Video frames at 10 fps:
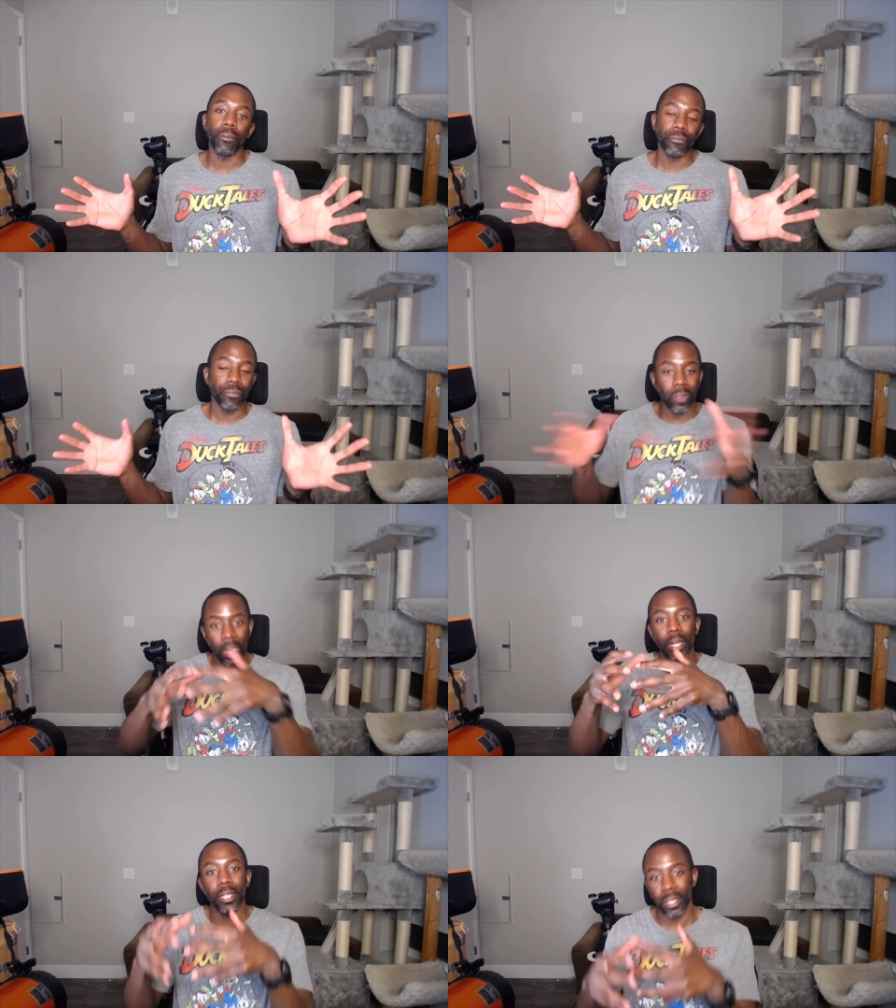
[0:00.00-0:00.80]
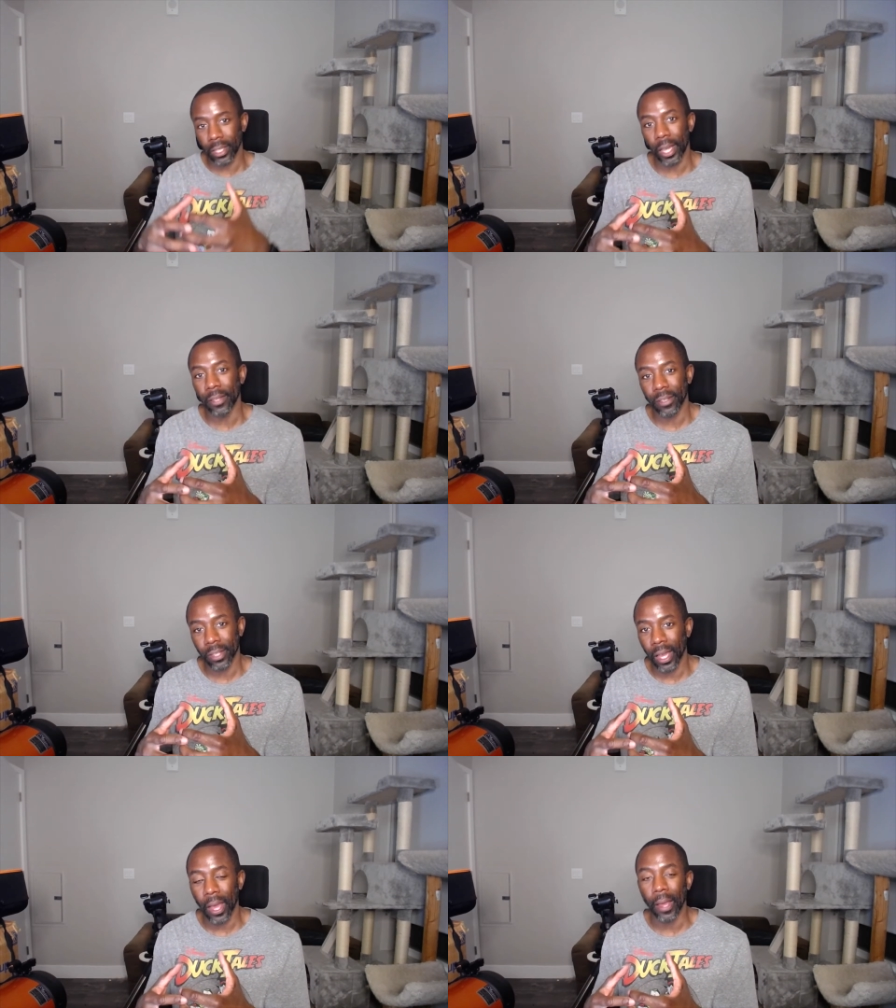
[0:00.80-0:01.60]
flooding the night
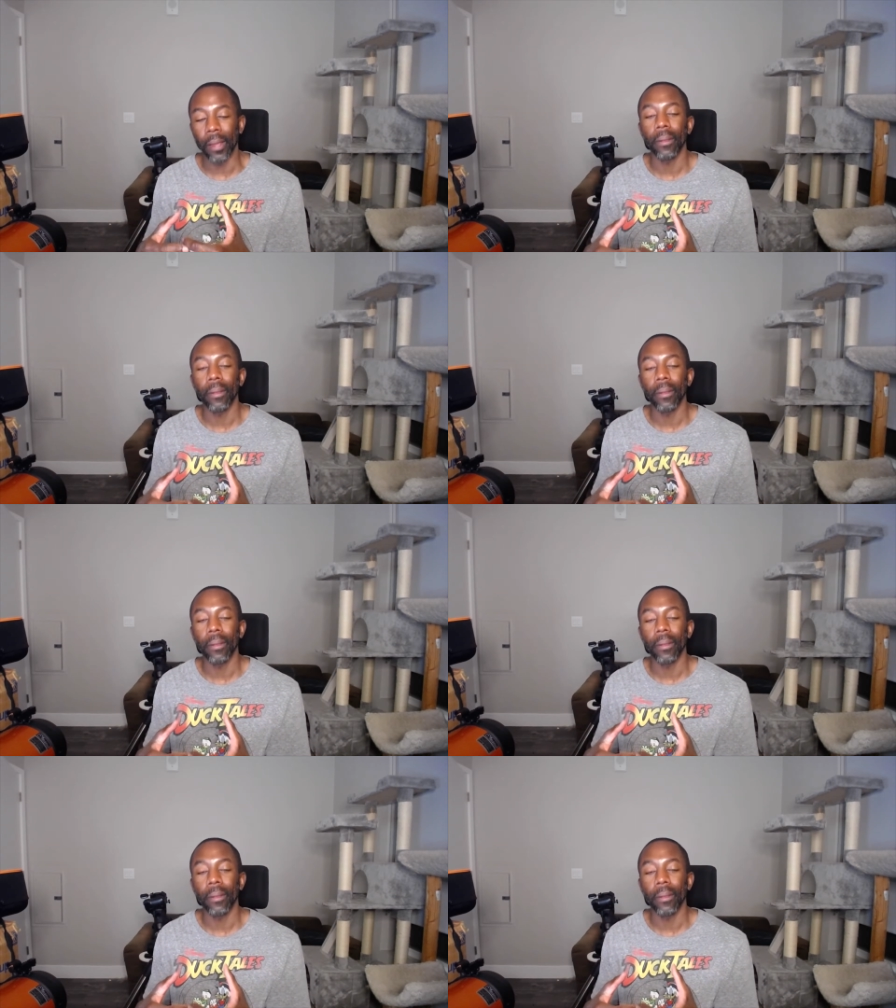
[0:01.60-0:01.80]
sky,